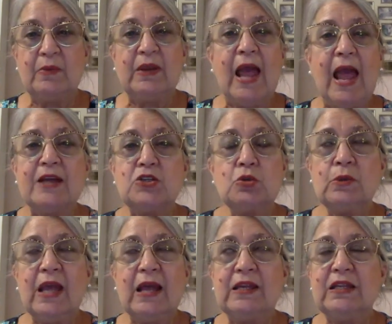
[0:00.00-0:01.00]
And
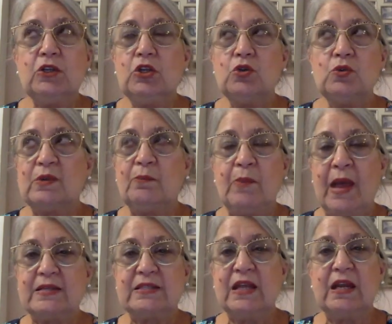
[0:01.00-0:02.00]
actually, I didn't use a
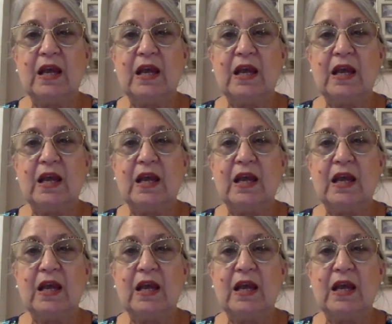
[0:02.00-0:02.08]
basket,